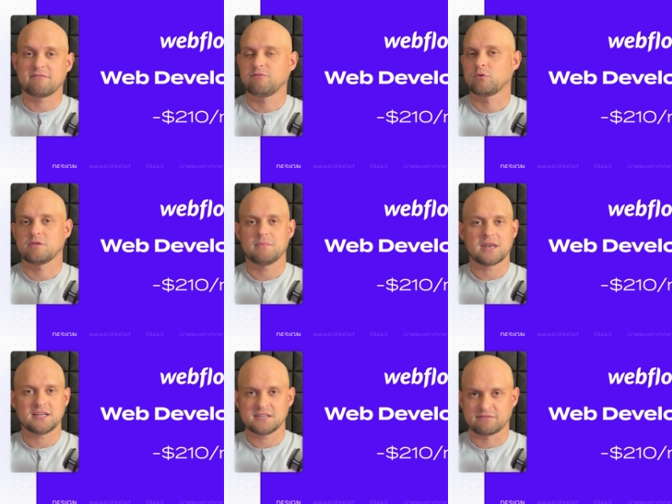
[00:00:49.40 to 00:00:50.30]
for the
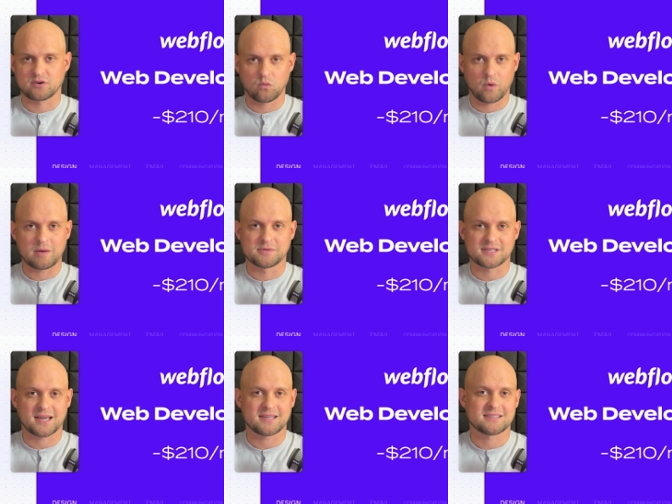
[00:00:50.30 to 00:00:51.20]
many different
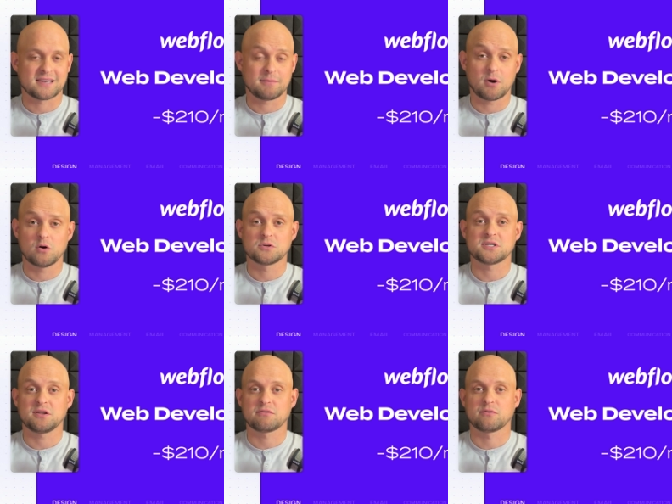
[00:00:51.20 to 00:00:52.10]
websites that I'm
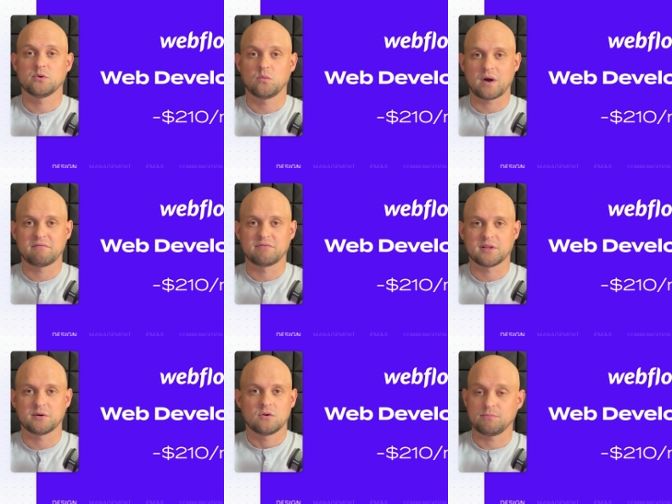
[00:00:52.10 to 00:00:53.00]
hosting through
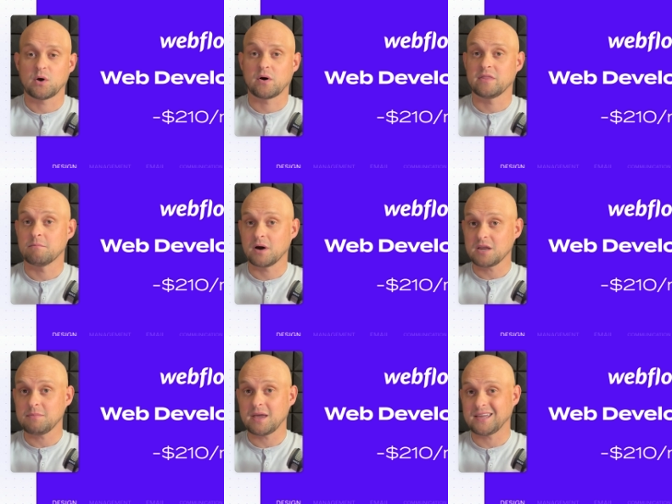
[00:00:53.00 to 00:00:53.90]
Webflow. Now, on the
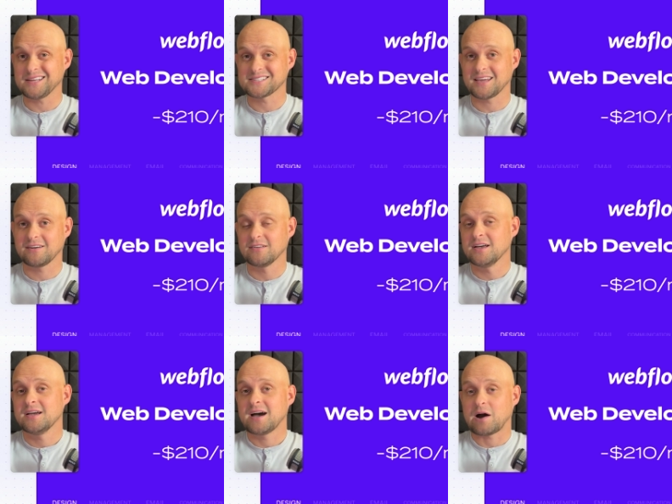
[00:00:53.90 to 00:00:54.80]
money making scale,
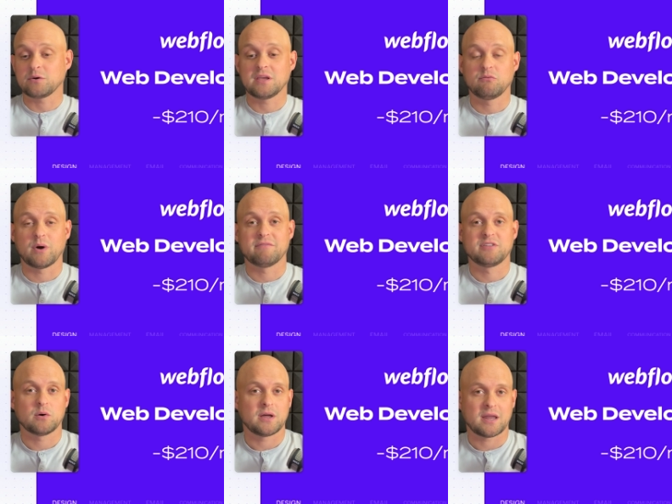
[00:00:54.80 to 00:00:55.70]
I would give
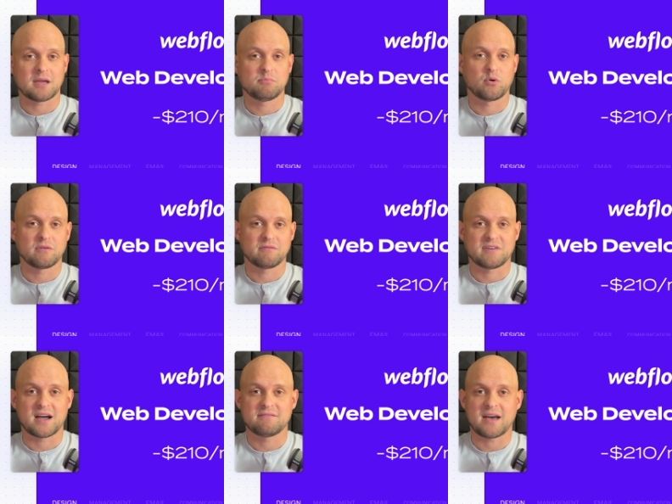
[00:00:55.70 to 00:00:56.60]
Webflow a
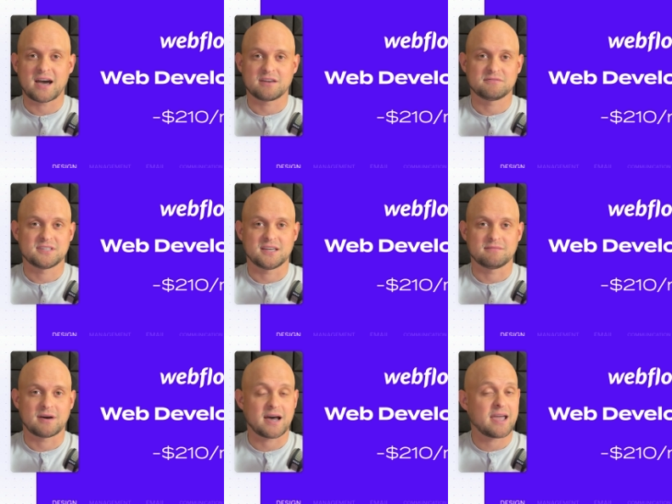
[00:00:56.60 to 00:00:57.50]
9.5 out of
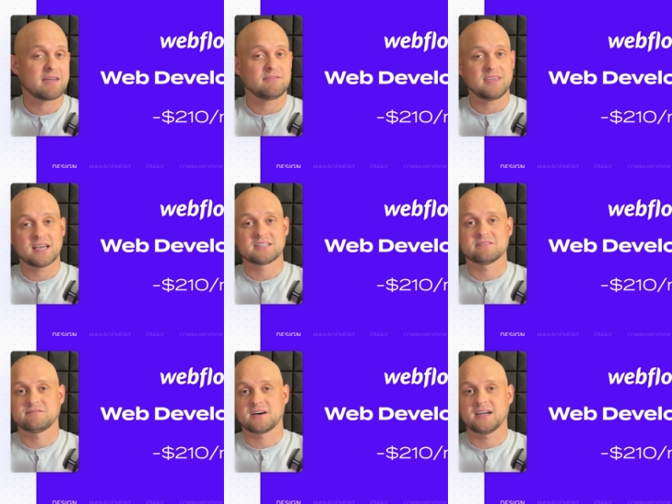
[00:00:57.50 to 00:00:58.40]
10. I have yet
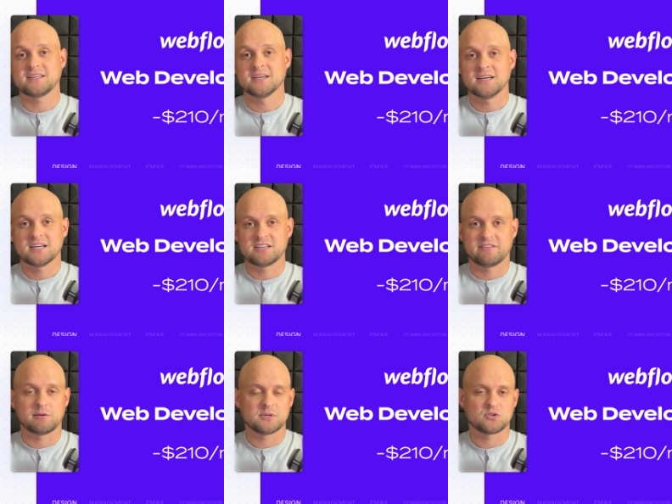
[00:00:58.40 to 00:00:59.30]
to find a
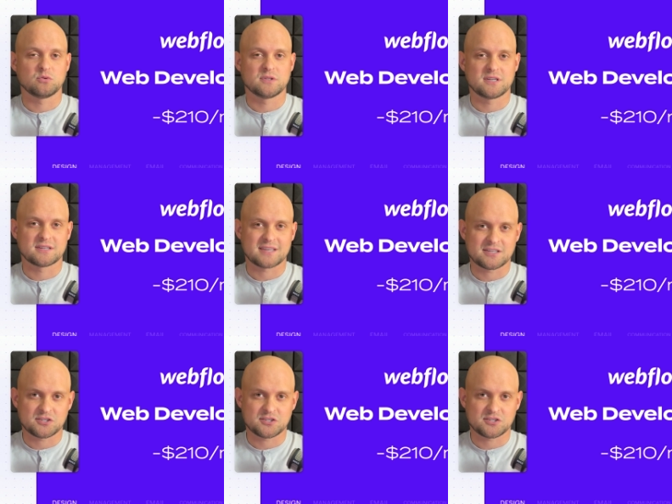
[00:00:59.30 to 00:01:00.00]
development tool that does as